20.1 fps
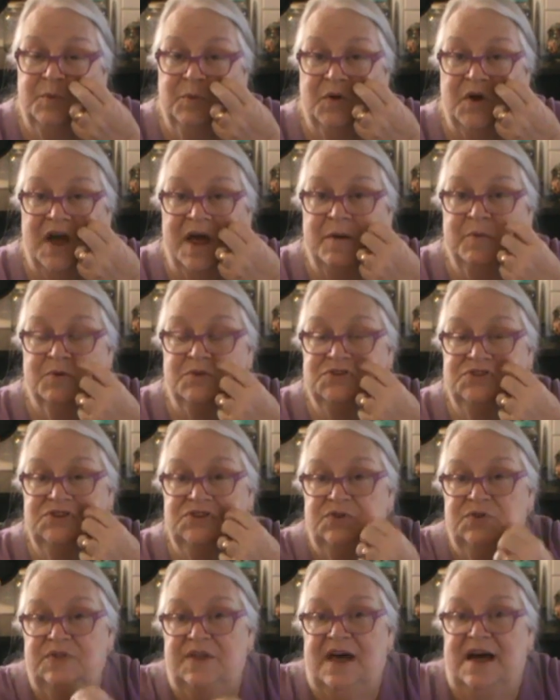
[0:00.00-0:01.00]
were able to
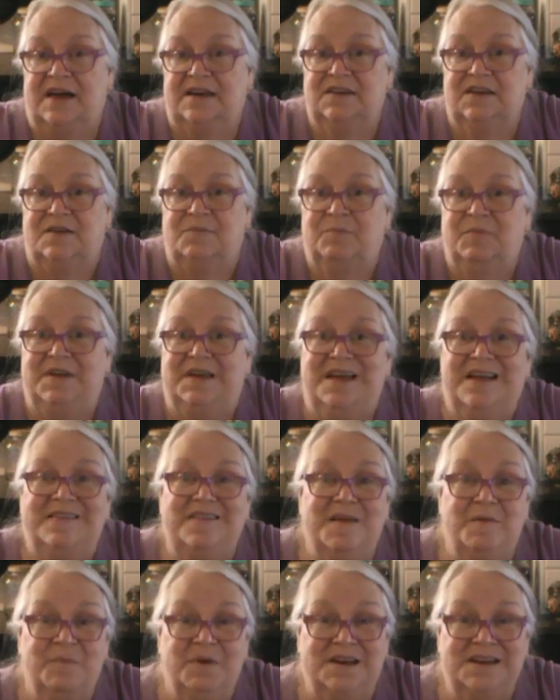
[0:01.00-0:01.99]
do that and begin
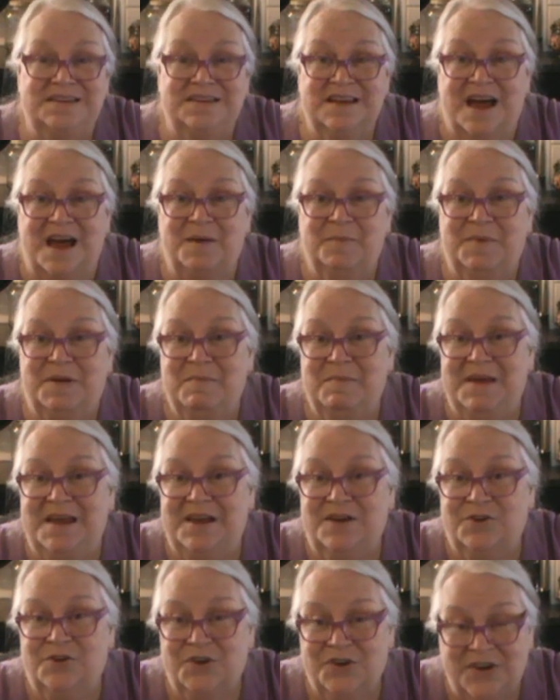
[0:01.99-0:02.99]
them in a timely
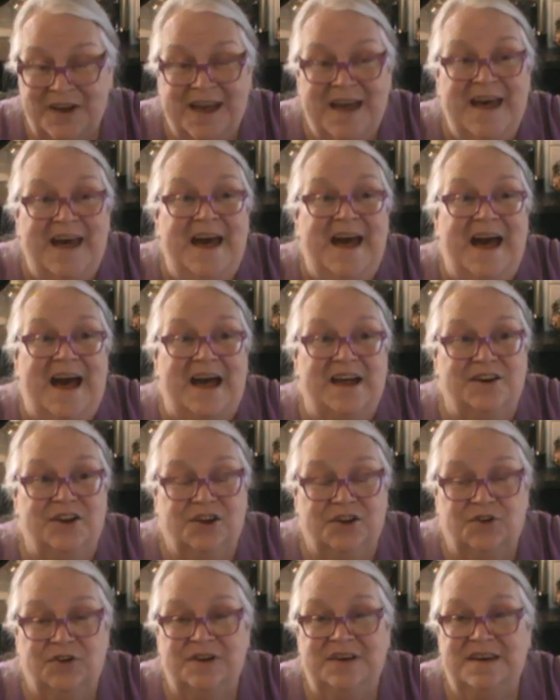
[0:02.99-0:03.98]
manner, and a
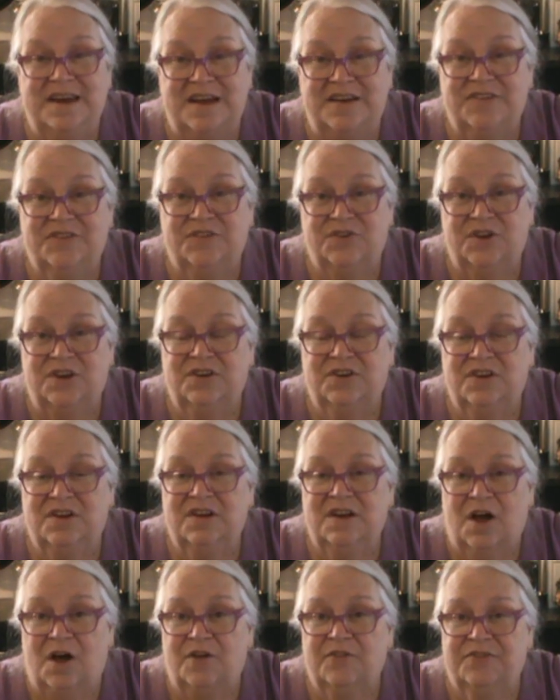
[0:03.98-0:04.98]
good, nice, good,
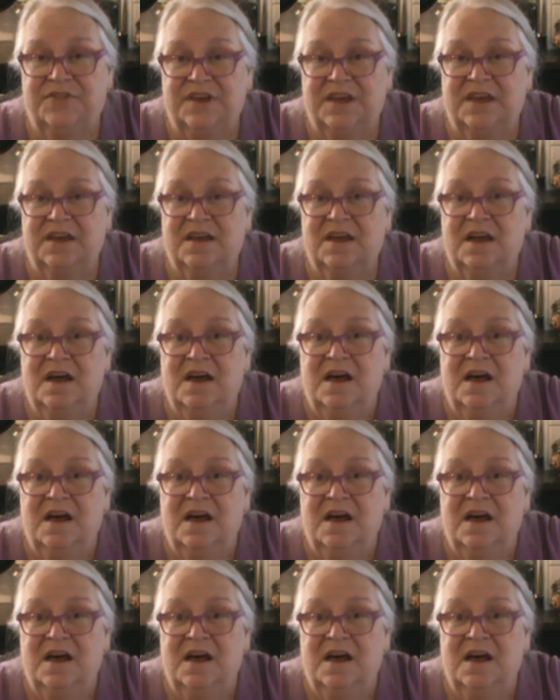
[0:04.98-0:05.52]
healthy